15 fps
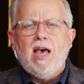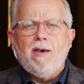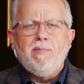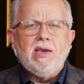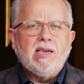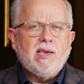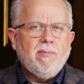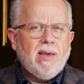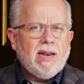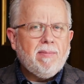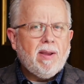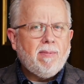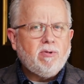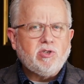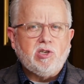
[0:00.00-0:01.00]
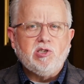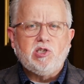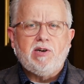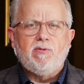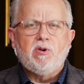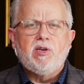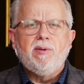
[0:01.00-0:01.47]
I've been committee members on
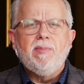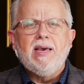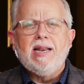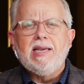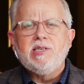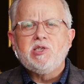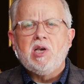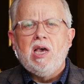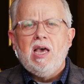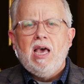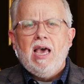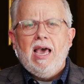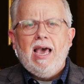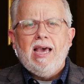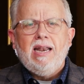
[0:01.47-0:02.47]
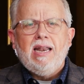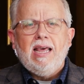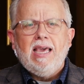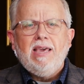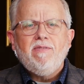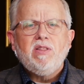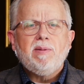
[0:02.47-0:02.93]
several committees,
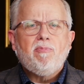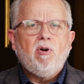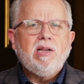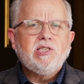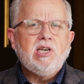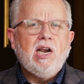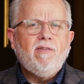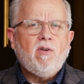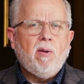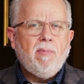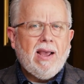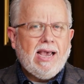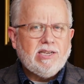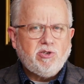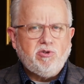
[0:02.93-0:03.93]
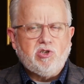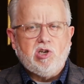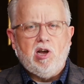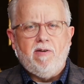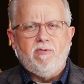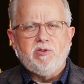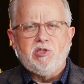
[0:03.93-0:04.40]
and even the president of our pastors'
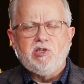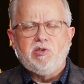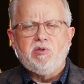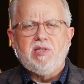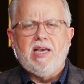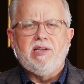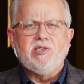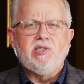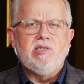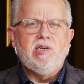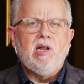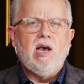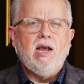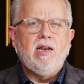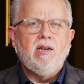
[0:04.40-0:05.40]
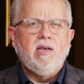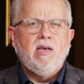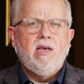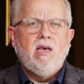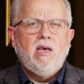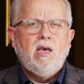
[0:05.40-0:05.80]
conference in 2009.